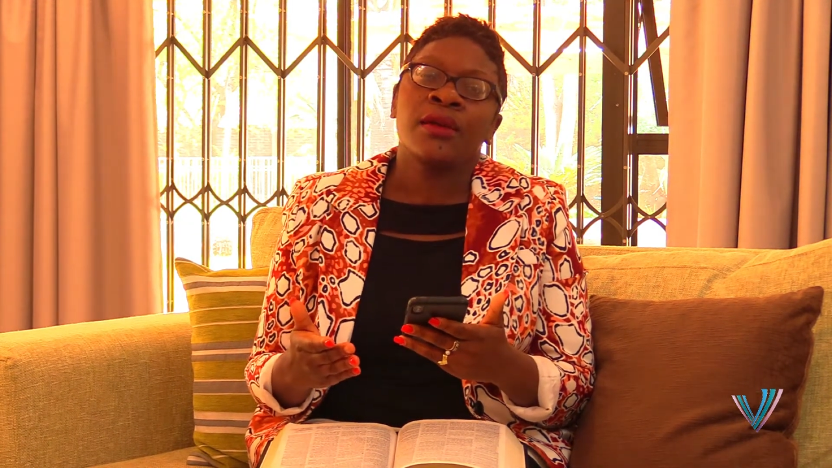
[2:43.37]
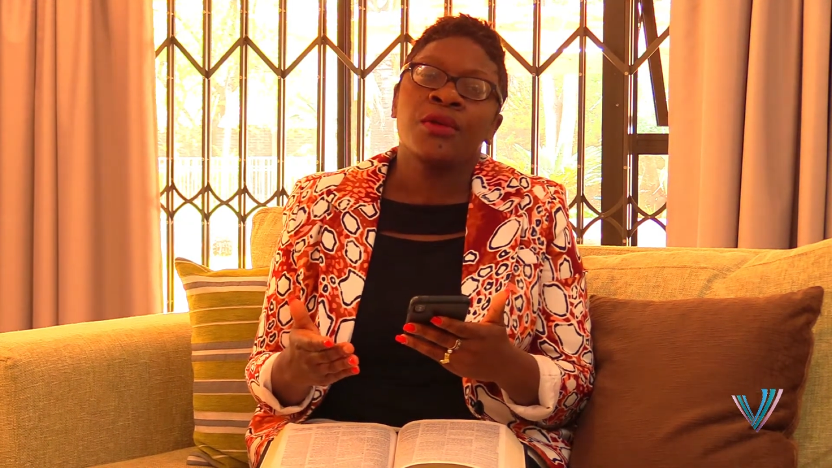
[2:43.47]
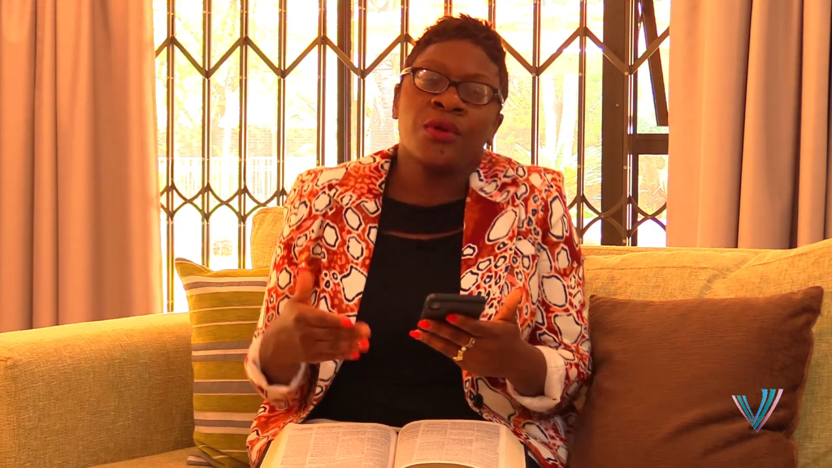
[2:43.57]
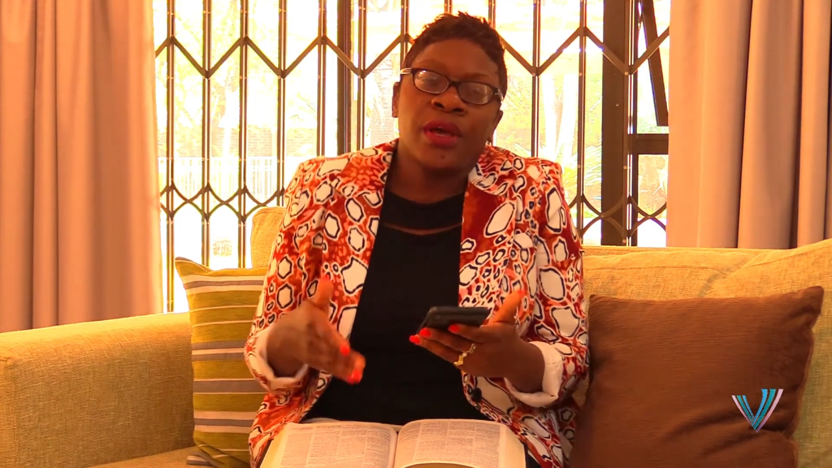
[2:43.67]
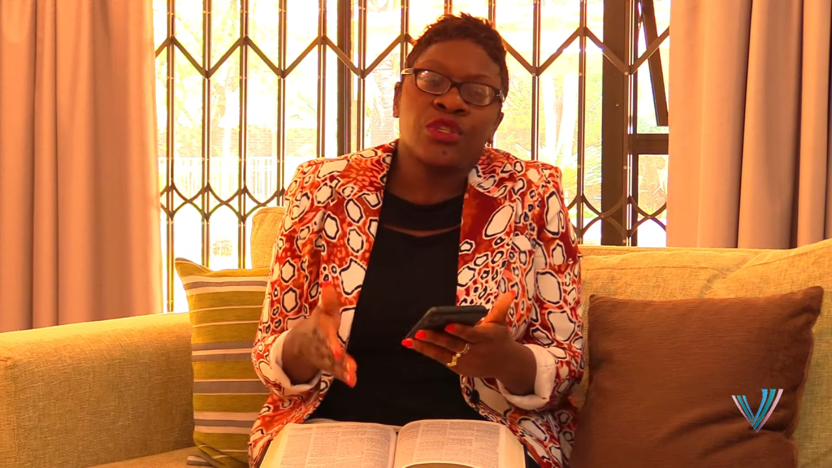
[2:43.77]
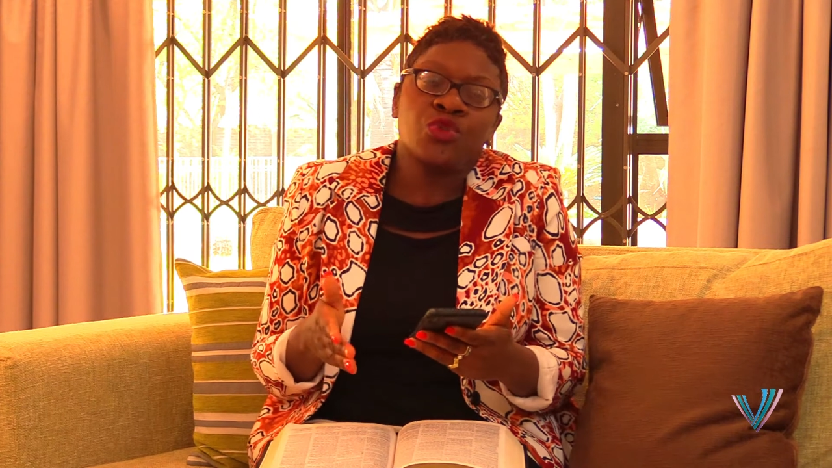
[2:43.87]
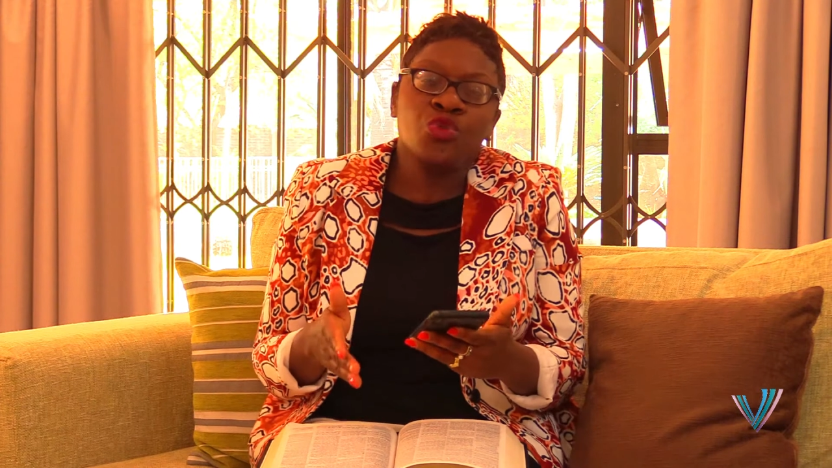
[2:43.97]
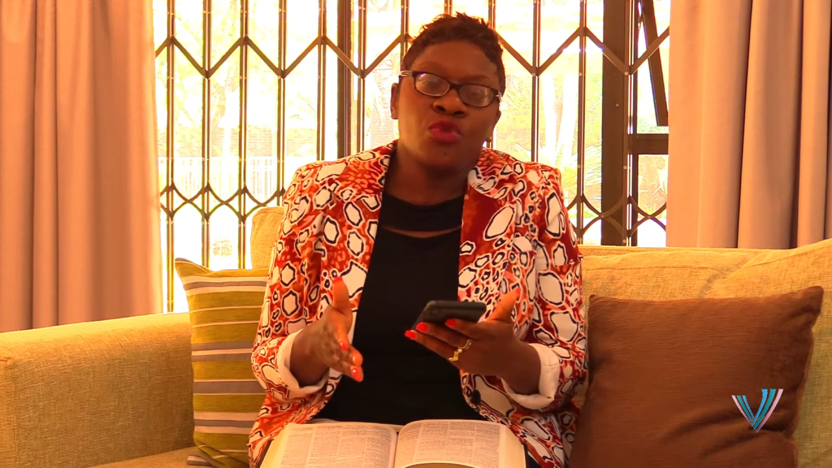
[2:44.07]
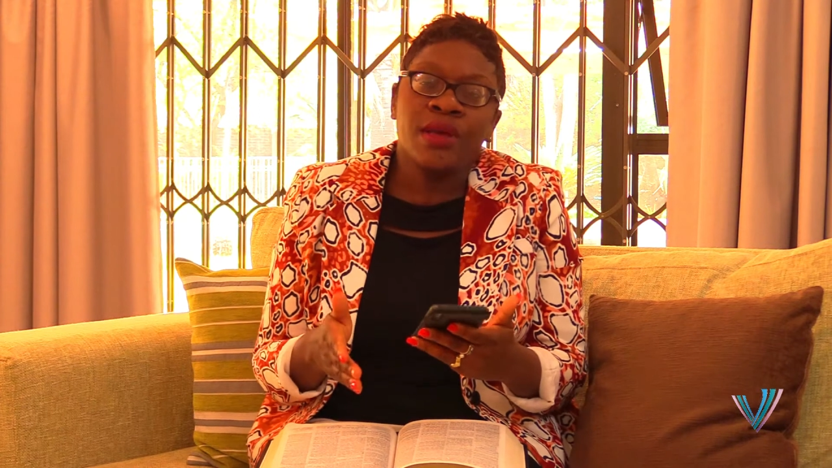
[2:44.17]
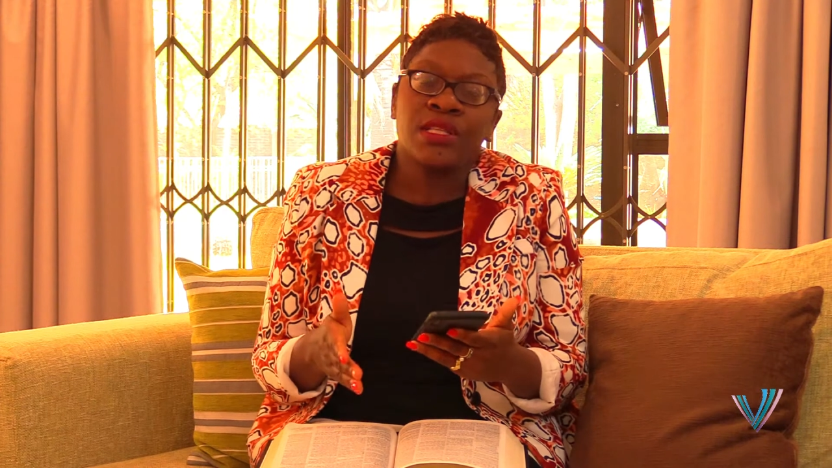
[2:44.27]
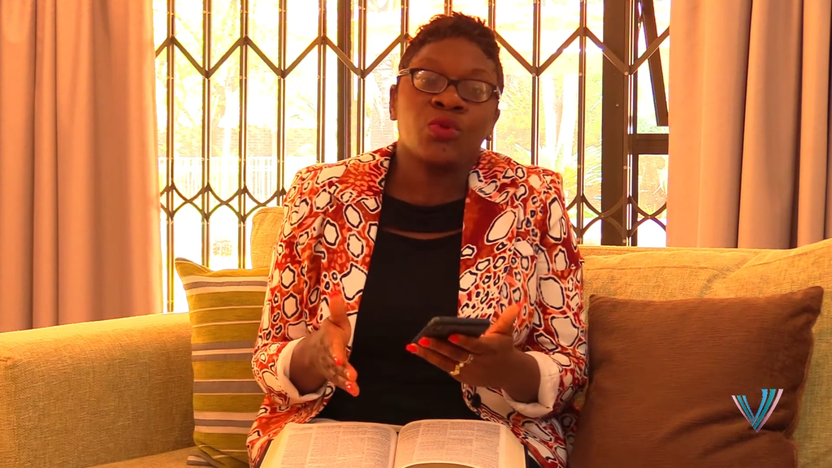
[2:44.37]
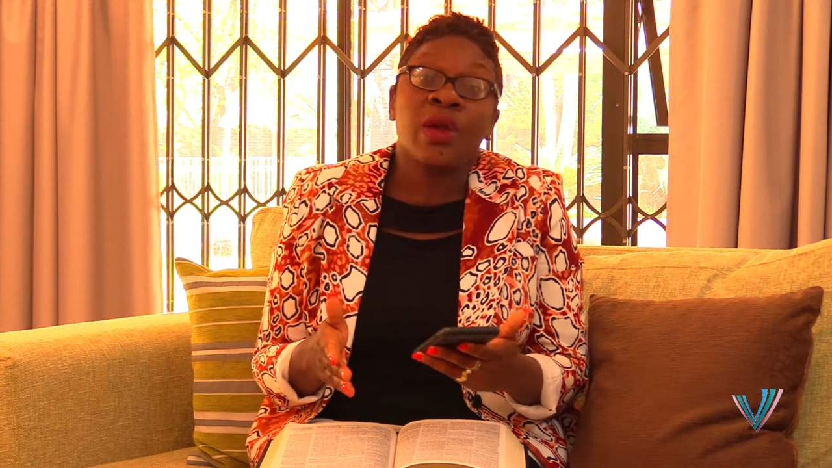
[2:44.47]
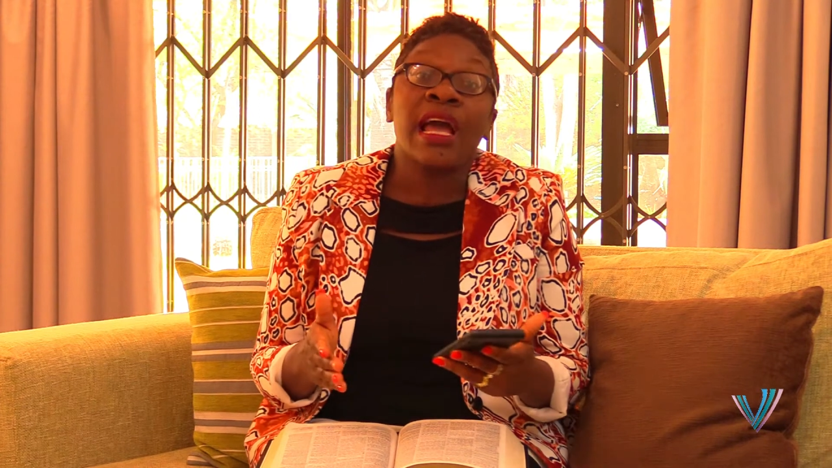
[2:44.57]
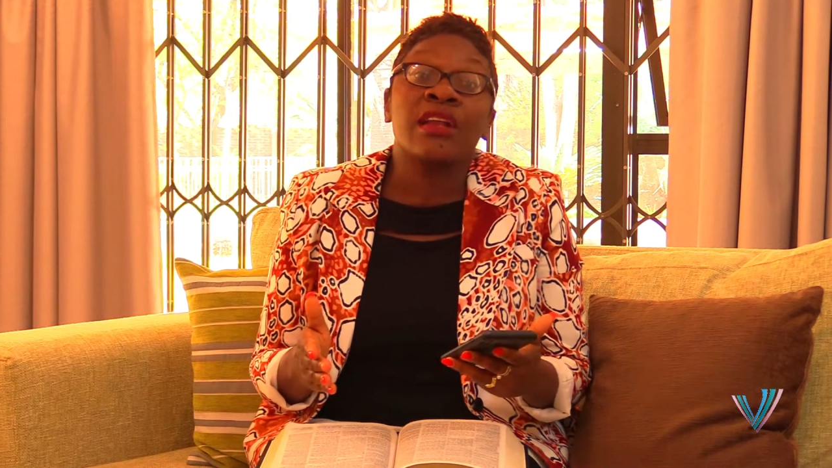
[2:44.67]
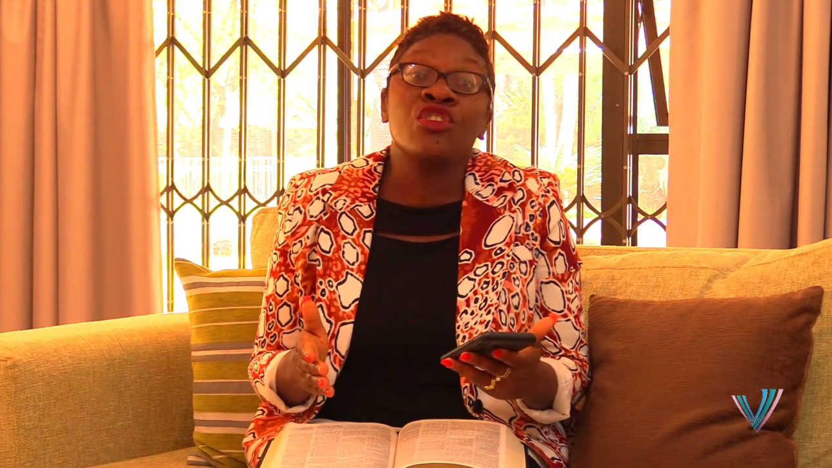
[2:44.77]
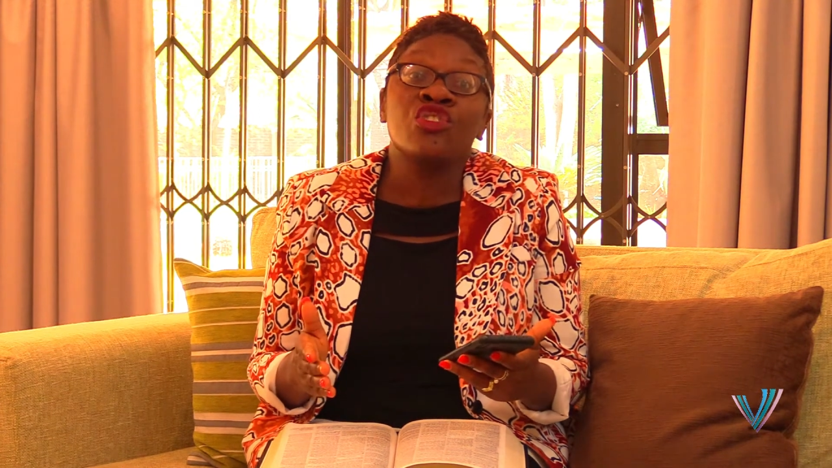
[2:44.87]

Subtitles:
You know, as humans, we are,